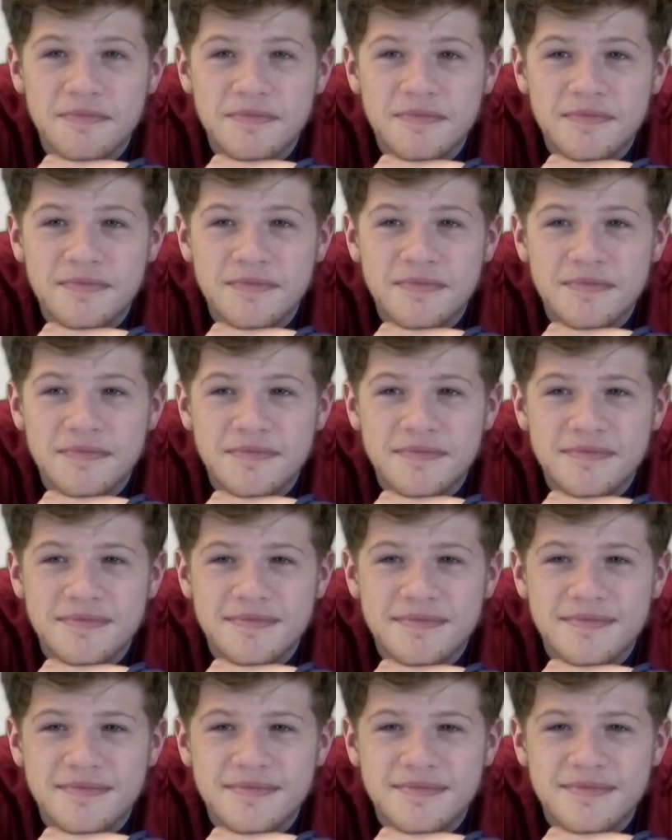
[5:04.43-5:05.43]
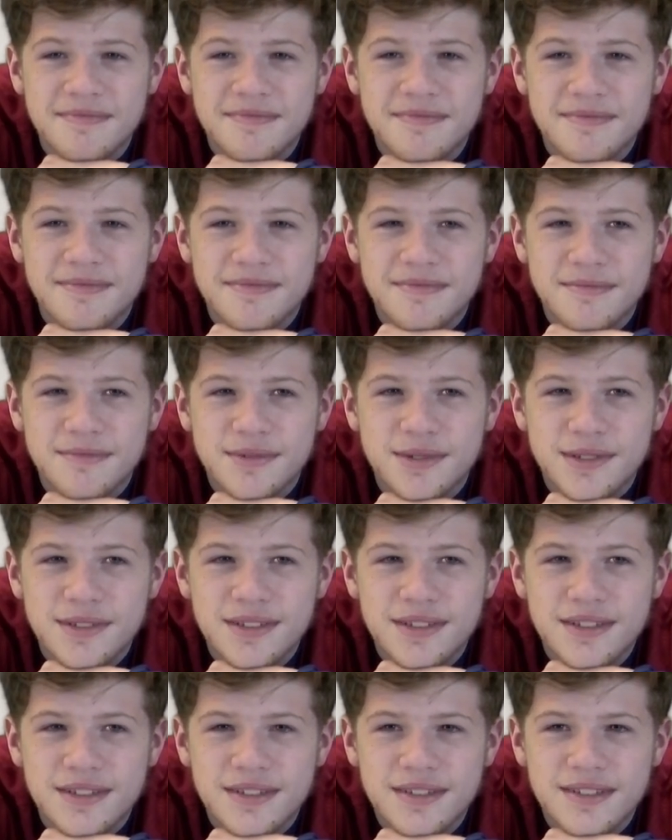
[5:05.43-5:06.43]

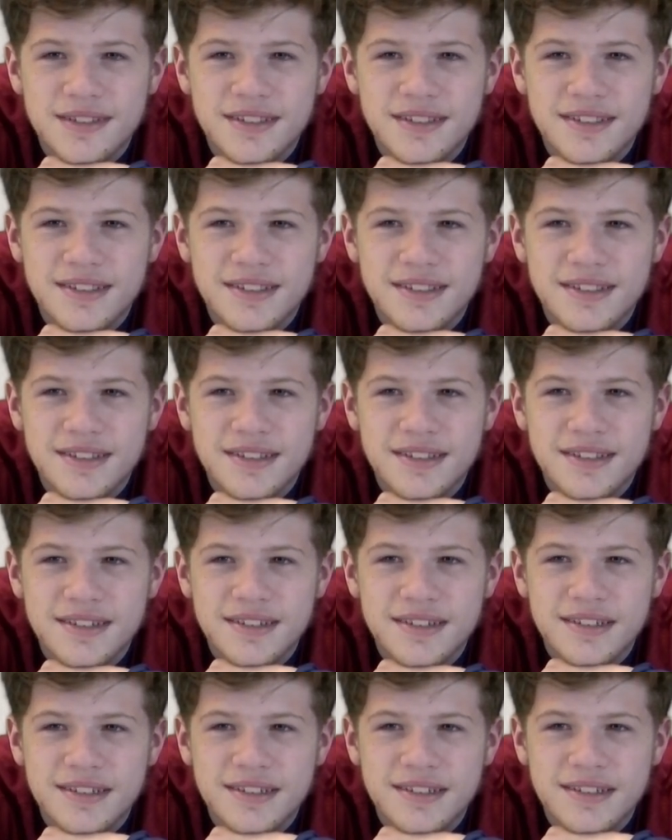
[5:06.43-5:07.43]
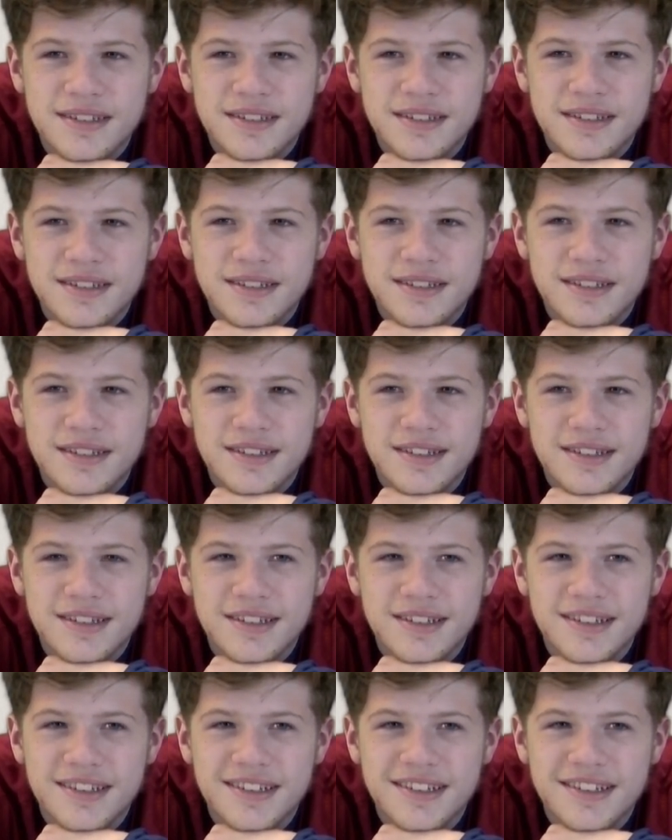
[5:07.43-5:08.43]

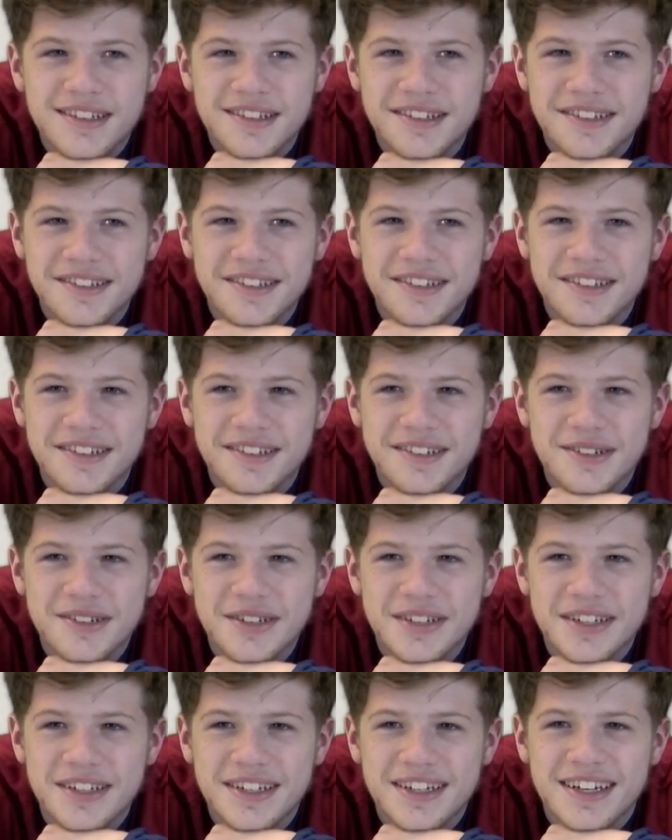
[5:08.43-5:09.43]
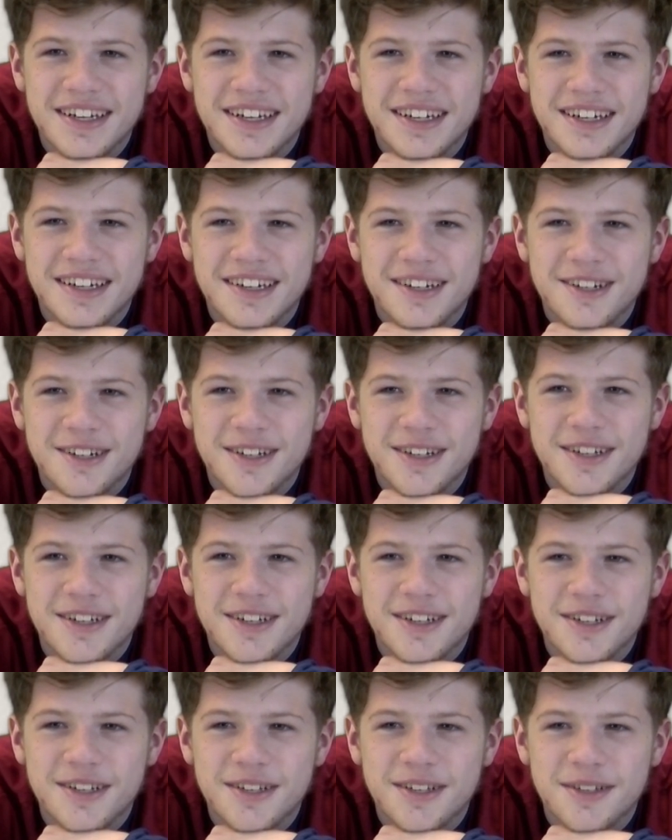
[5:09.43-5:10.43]

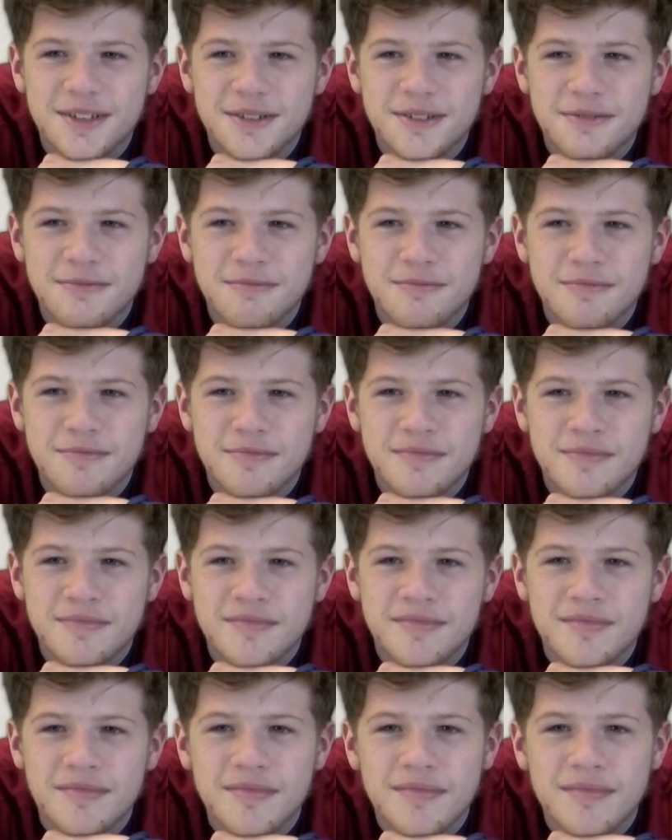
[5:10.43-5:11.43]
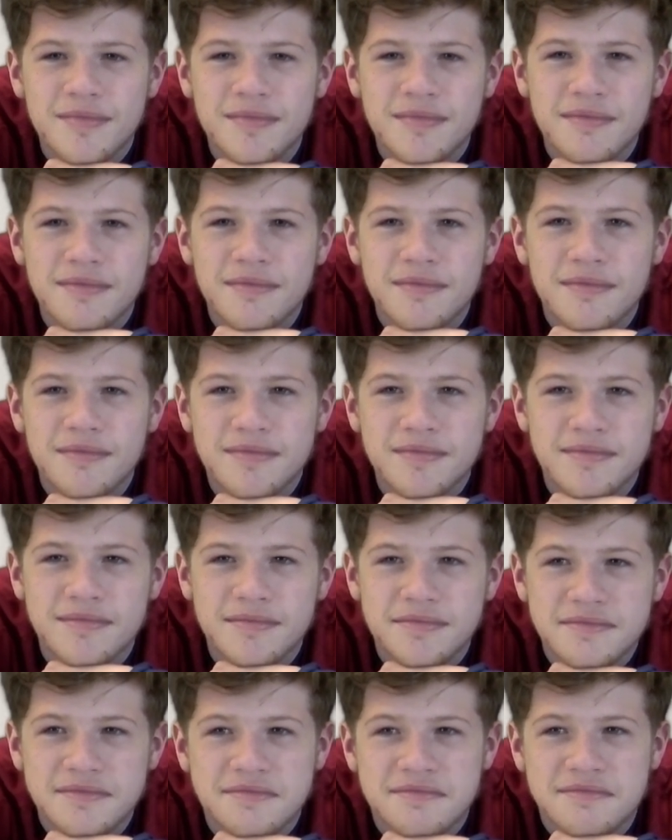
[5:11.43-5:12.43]
(not speaking)